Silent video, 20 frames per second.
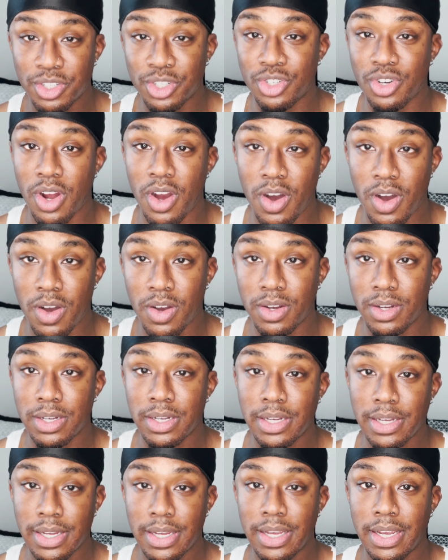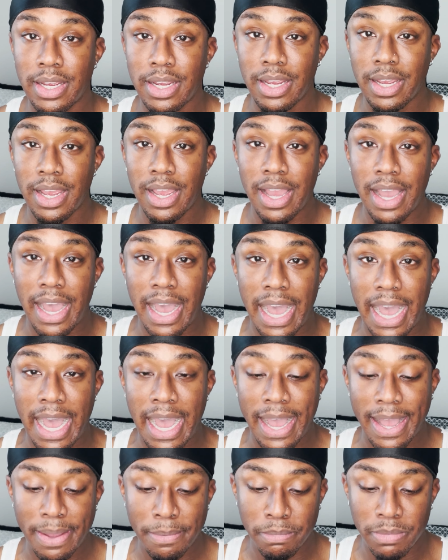strong.
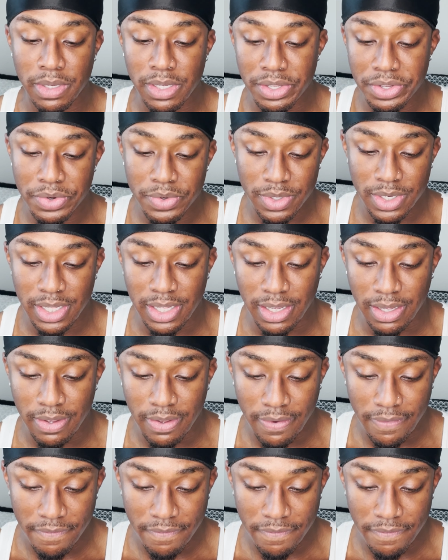I'm literally